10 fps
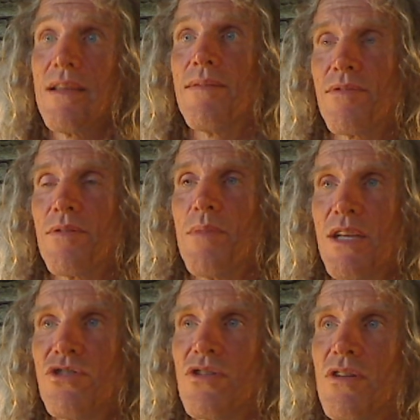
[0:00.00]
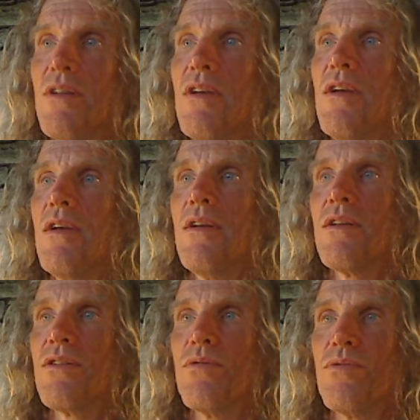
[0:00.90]
information
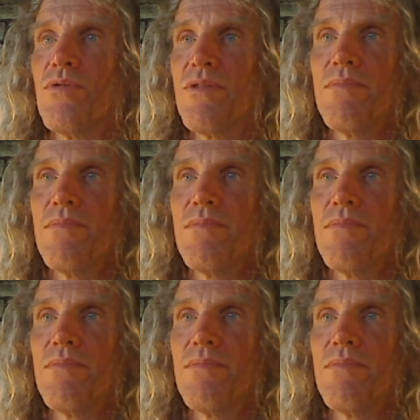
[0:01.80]
to